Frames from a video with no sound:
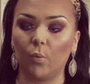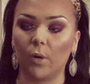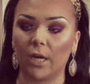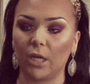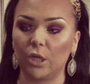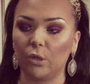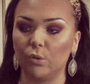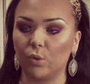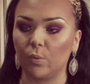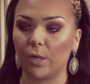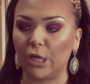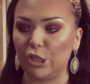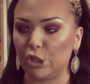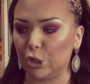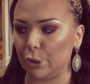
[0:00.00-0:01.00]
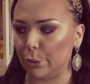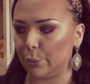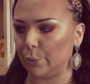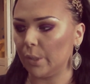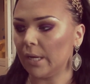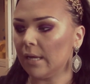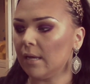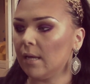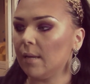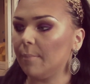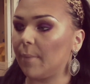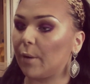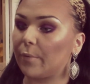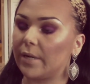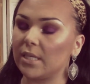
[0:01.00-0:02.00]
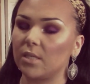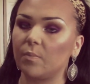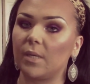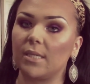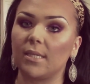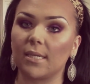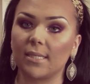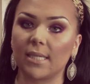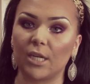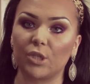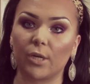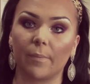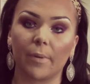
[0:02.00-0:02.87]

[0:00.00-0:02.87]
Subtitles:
what I use, what I do, my recipes, etc.